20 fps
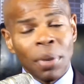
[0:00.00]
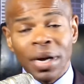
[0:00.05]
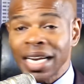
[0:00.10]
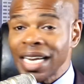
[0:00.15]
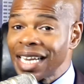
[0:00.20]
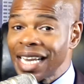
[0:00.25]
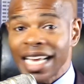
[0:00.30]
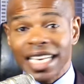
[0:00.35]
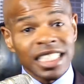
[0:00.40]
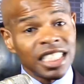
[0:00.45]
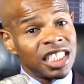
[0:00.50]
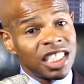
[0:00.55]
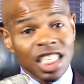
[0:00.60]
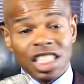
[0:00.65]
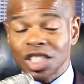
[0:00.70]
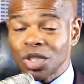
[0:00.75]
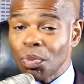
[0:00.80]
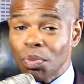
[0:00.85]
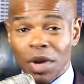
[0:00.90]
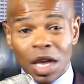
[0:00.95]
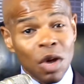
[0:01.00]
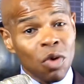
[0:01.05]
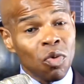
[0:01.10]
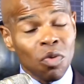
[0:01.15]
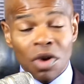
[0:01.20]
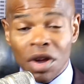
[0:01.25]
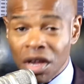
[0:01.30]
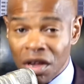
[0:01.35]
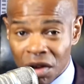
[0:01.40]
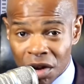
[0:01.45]
But let's just be
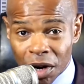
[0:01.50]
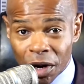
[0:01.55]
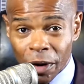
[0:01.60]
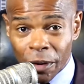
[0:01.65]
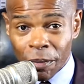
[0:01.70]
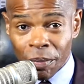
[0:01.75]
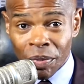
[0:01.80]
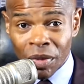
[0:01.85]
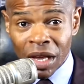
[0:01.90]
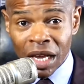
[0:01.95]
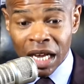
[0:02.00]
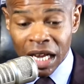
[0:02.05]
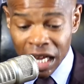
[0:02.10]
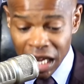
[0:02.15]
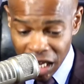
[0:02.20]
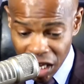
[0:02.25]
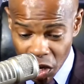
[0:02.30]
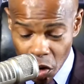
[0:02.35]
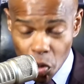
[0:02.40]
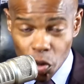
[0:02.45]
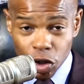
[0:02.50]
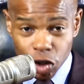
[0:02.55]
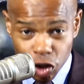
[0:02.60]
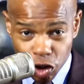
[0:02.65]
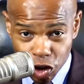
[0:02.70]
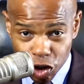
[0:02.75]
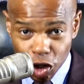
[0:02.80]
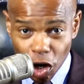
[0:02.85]
real. It was